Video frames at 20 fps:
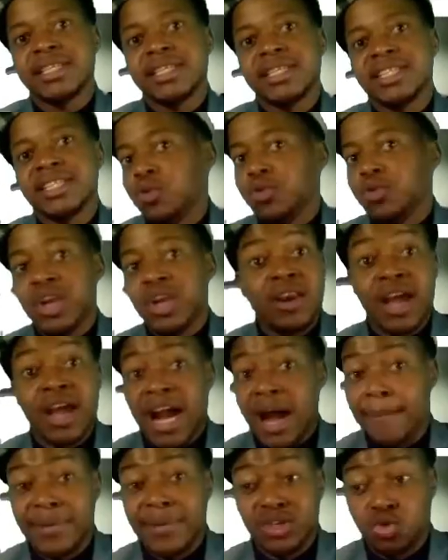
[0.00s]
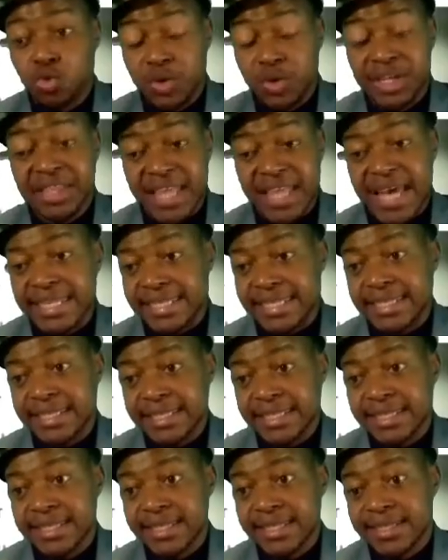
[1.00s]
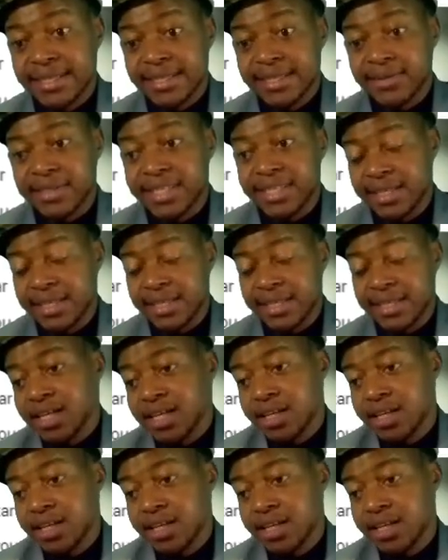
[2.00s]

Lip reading: They will no longer be doing that. You see?